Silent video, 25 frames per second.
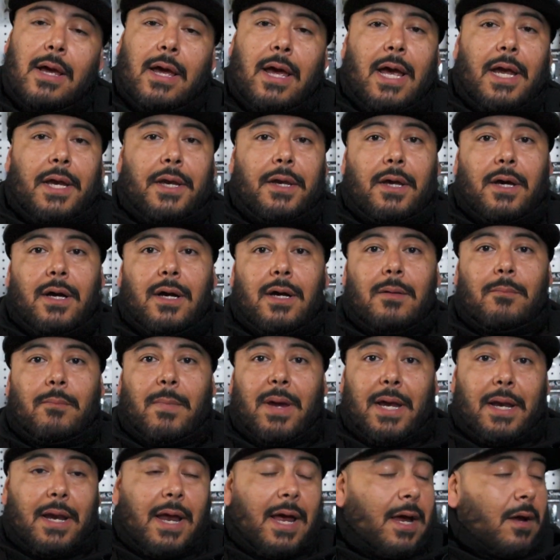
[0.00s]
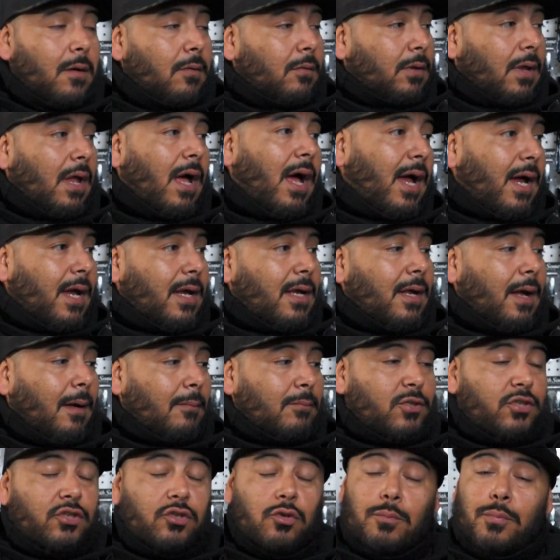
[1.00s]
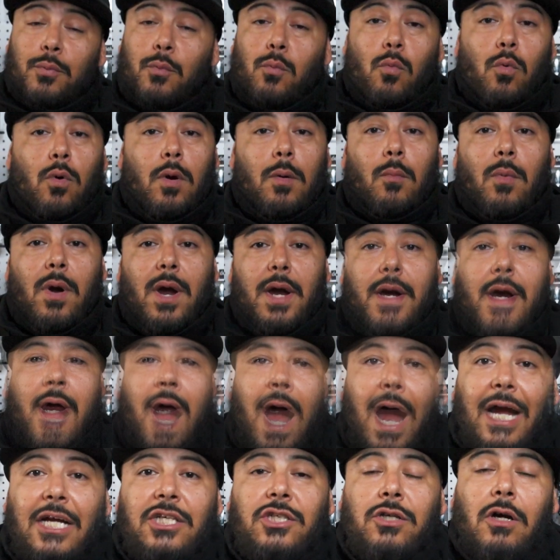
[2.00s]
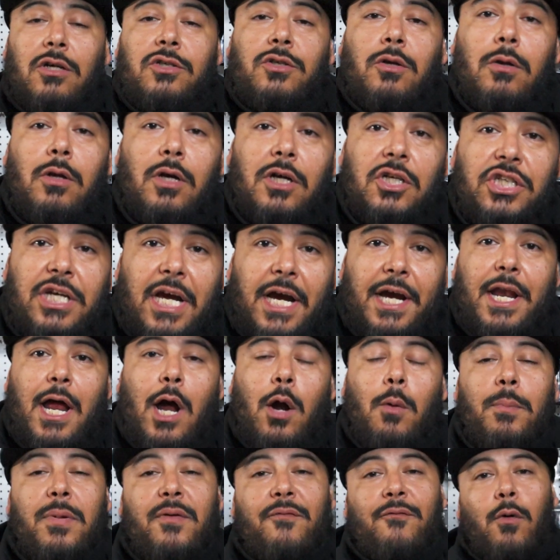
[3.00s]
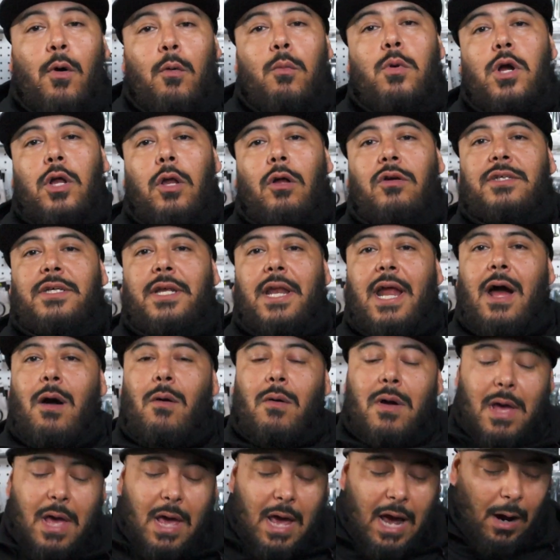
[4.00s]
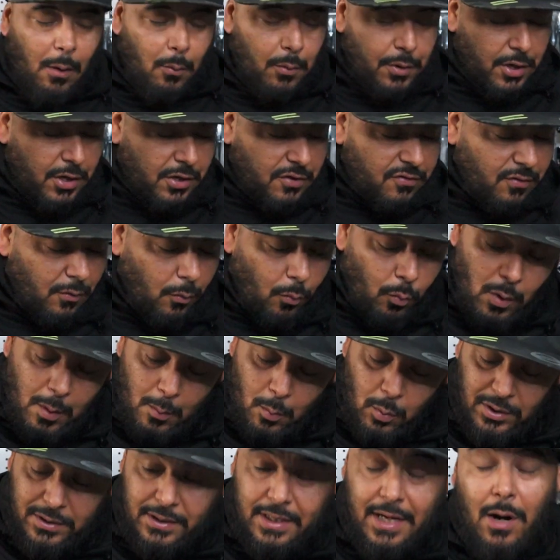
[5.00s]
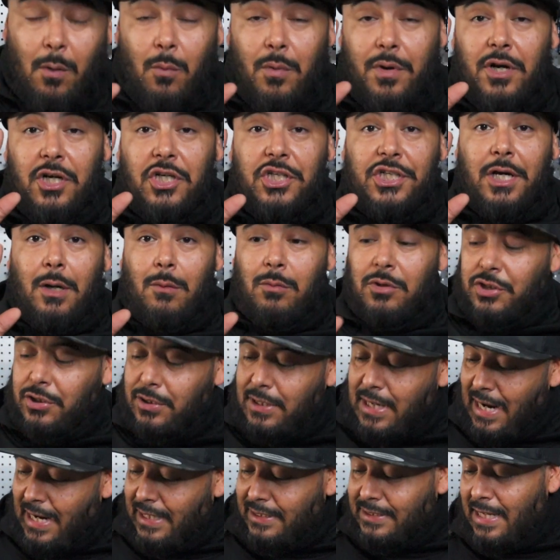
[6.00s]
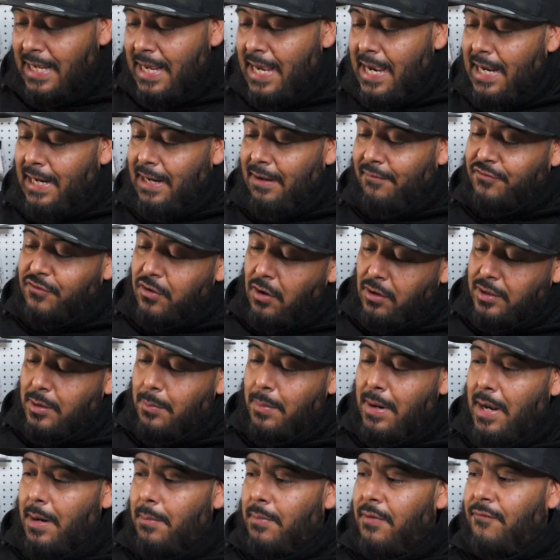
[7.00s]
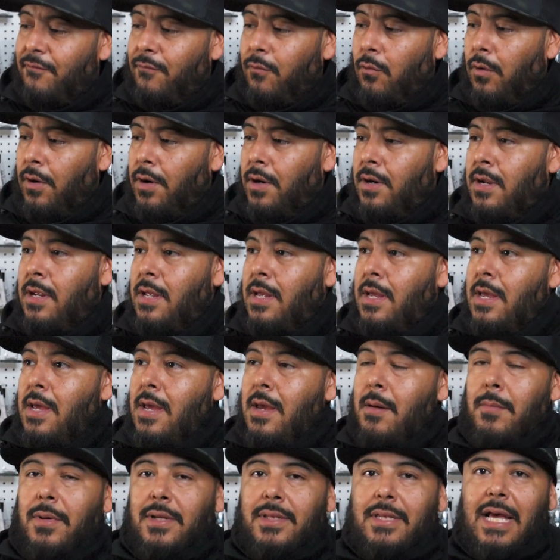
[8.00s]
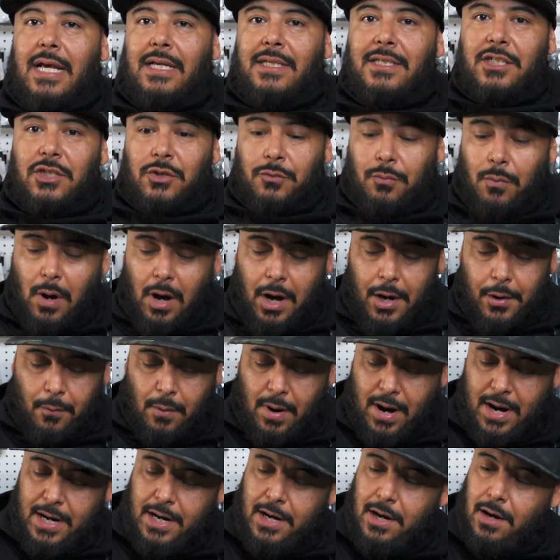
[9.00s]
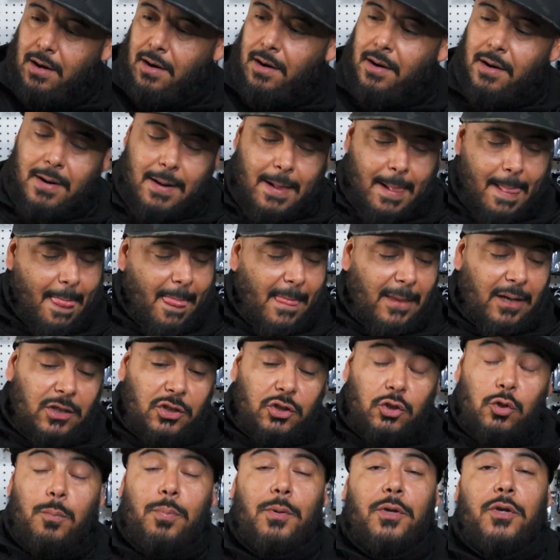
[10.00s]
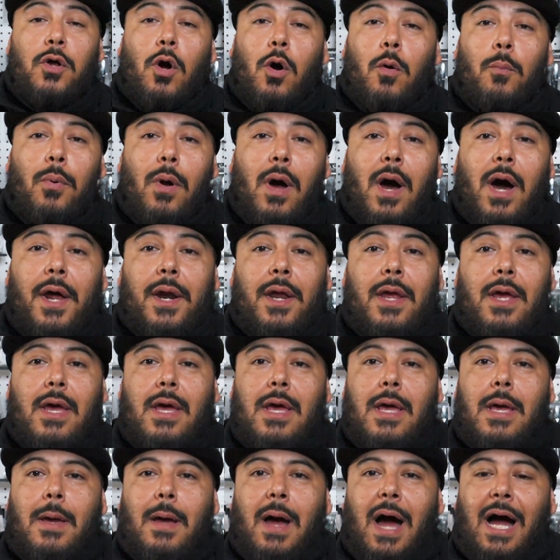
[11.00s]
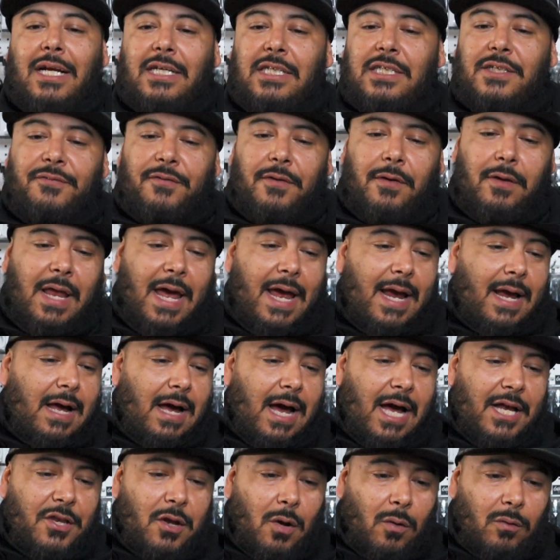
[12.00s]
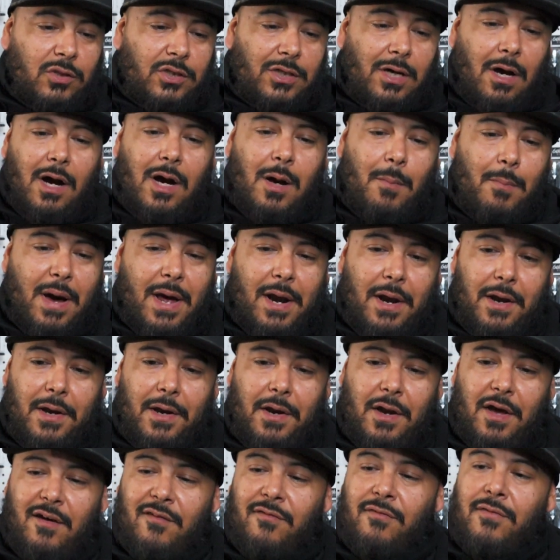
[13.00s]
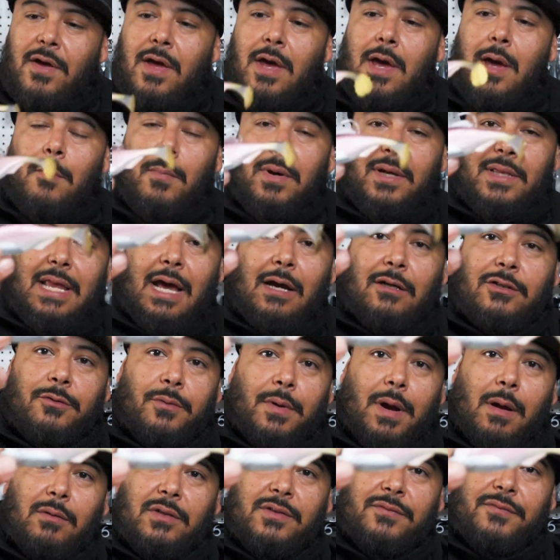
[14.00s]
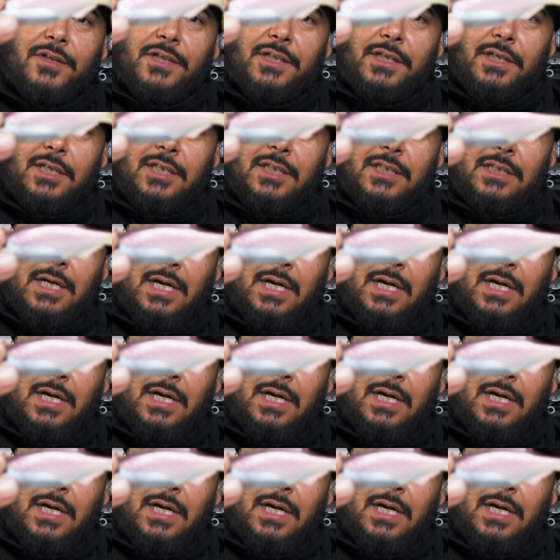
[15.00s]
and man, I ain't gonna lie, I'm super warm right now. All right, y'all, so look, check it out. Before we close it out, I wanted to one more thing I want to share with you guys, and I've talked about it before, but that's this rod right here. Super dope rod. I just feel like I don't talk about it enough, but that's what I was fishing this